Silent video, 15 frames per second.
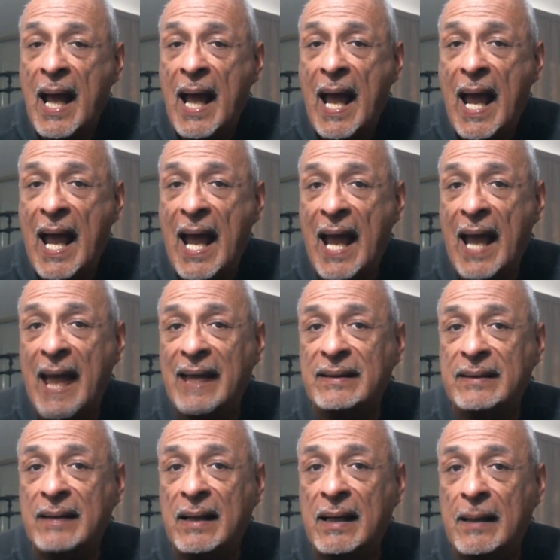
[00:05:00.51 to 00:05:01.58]
and
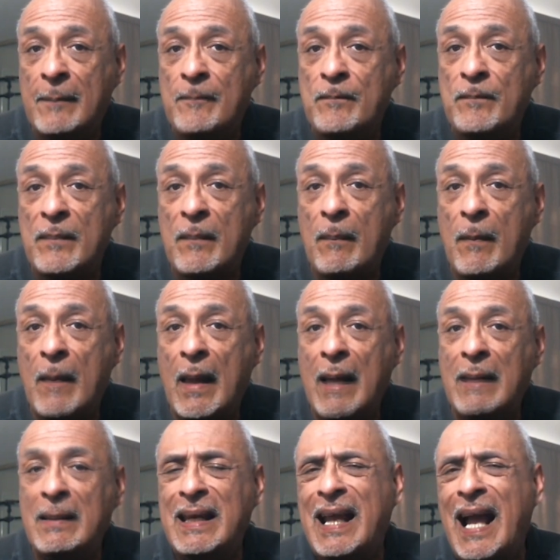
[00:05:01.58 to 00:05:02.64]
um,
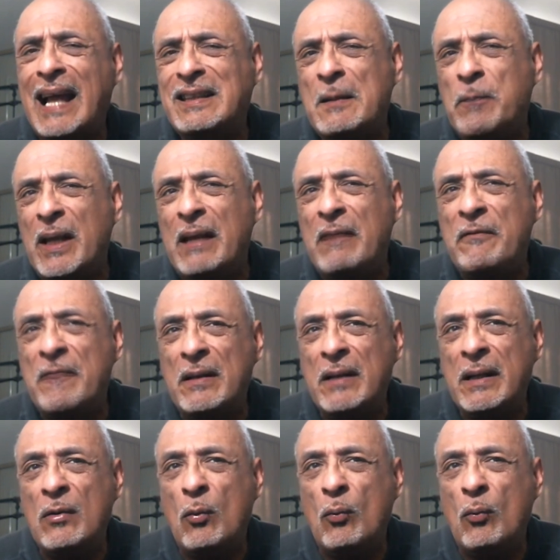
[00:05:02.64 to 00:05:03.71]
he got to play a
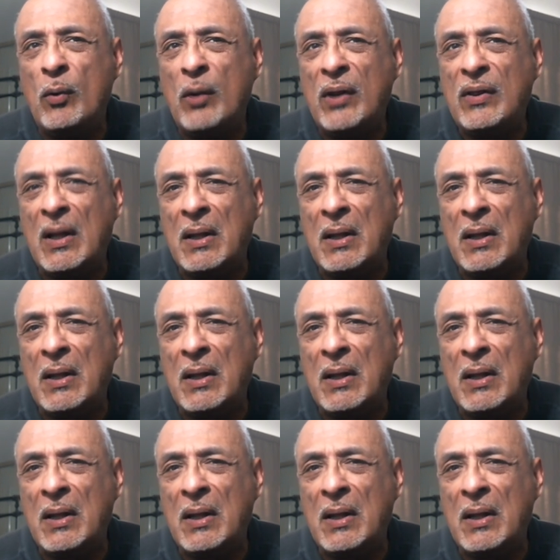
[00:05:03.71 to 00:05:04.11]
villain with a